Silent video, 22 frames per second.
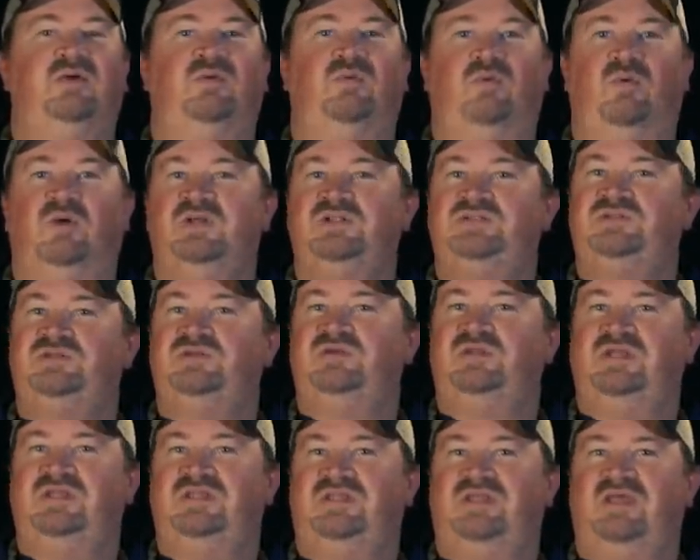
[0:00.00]
Once you
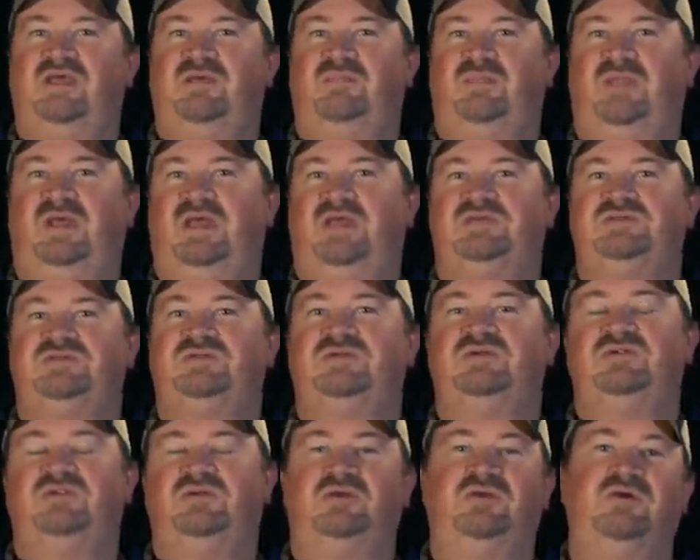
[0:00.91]
get that
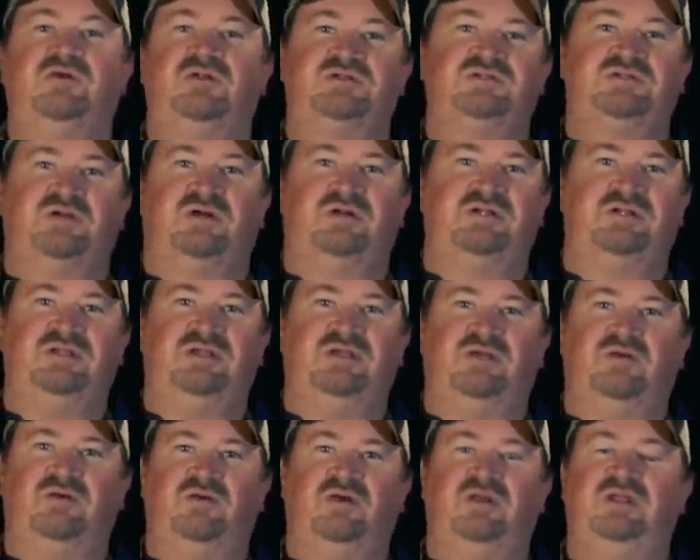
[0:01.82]
mastered, you're going to start to
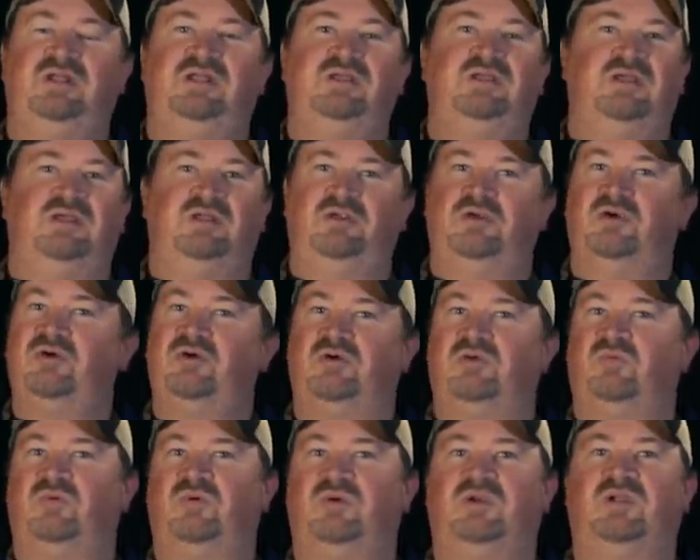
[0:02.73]
get greedy and you're
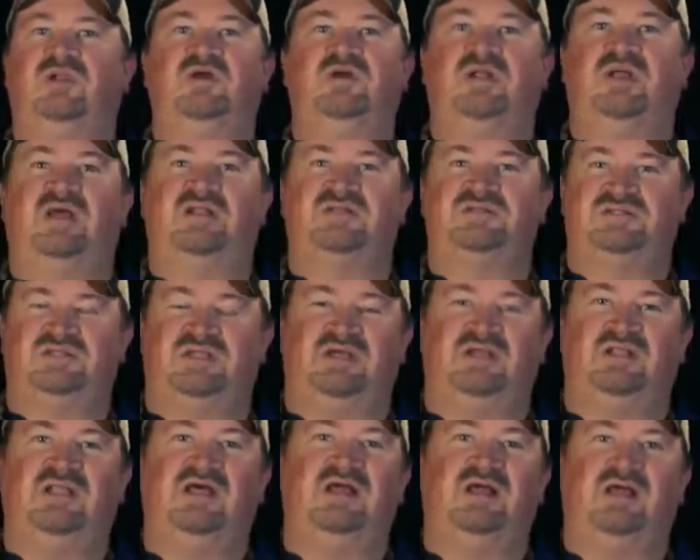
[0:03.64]
going to want to learn how to
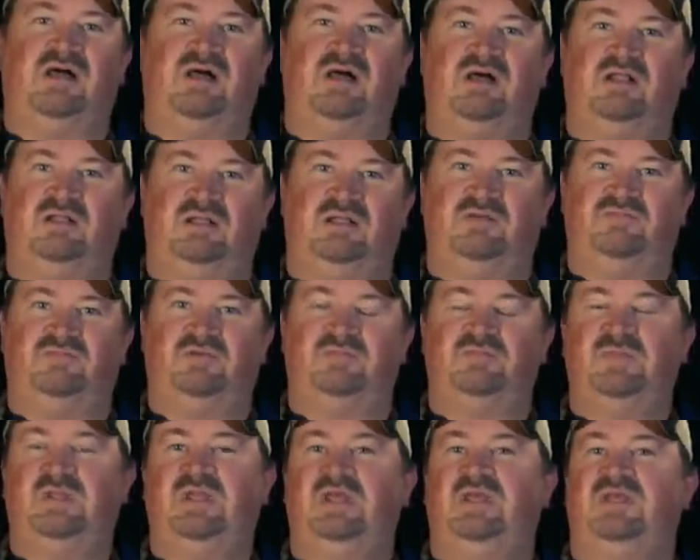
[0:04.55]
sound like all of them.
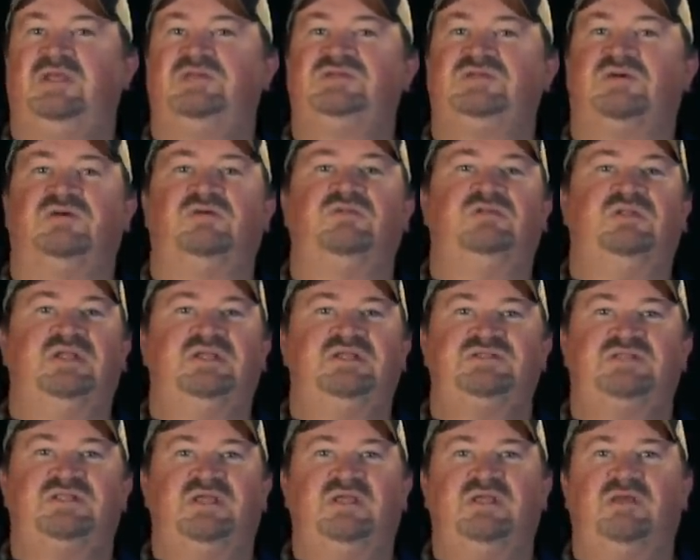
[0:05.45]
So
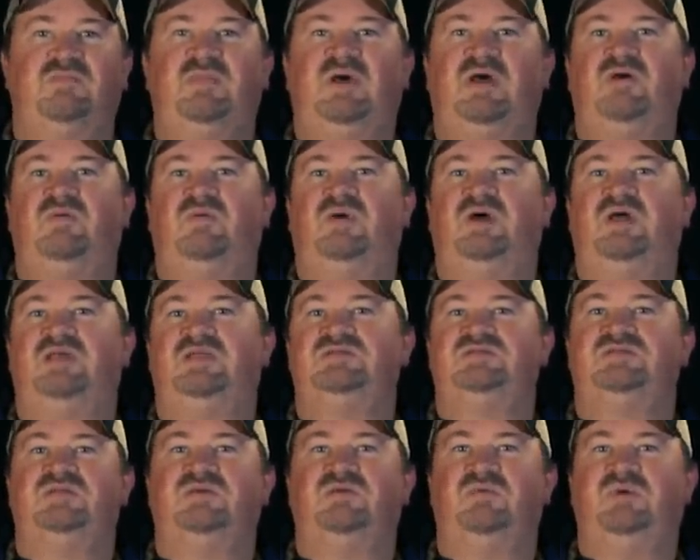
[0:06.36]
let's think about
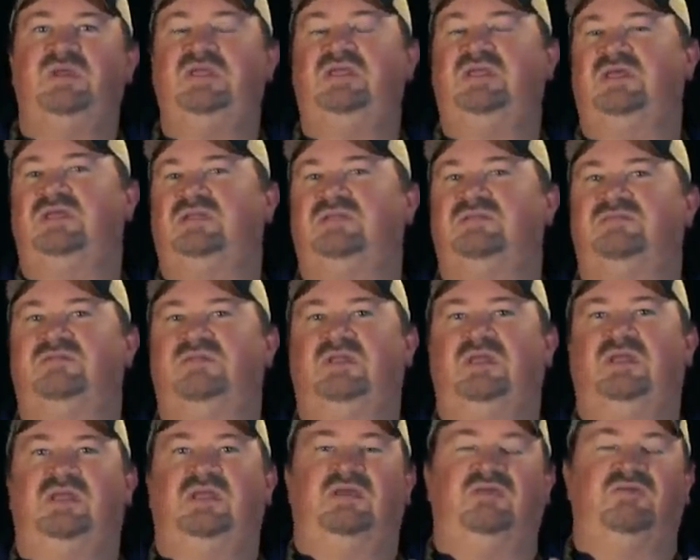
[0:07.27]
ways that we can
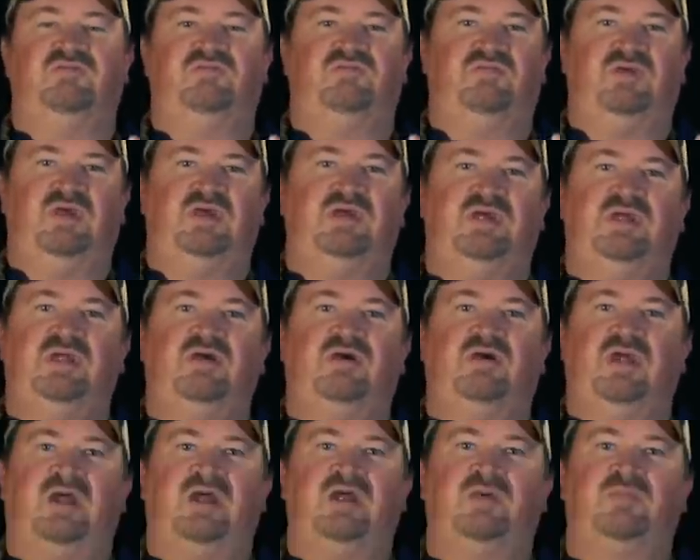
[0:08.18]
vary
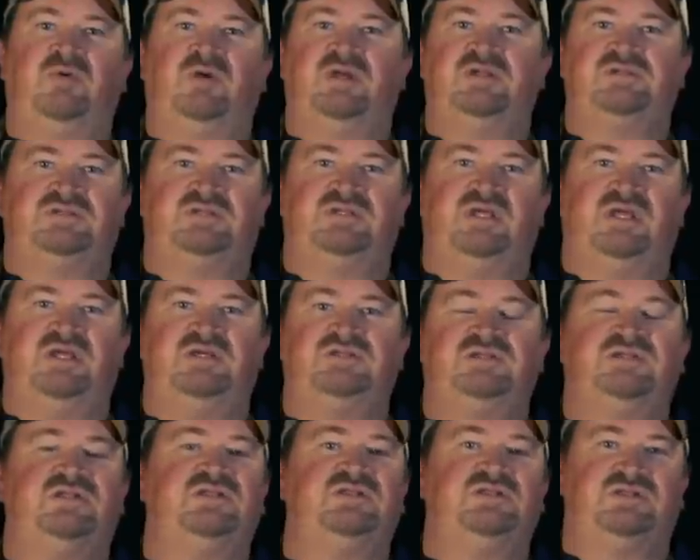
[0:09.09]
our air
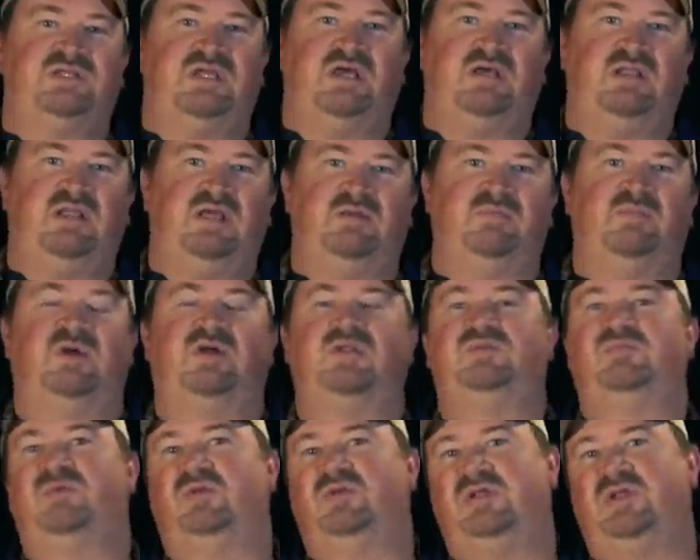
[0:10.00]
presentation and sound like
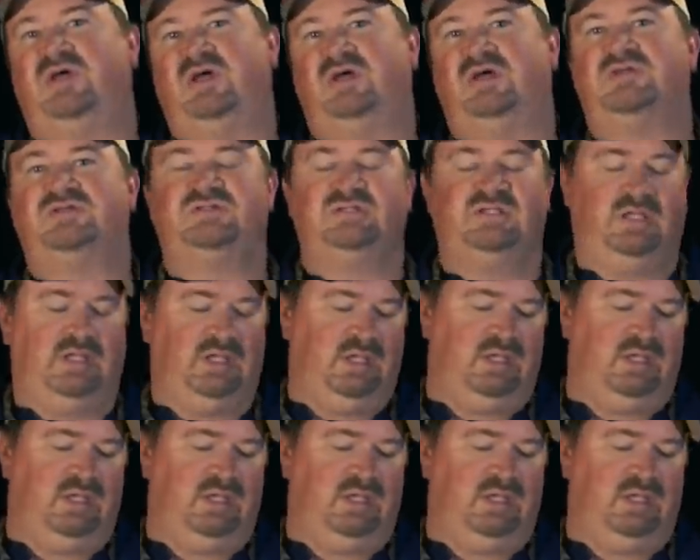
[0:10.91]
multiple ducks.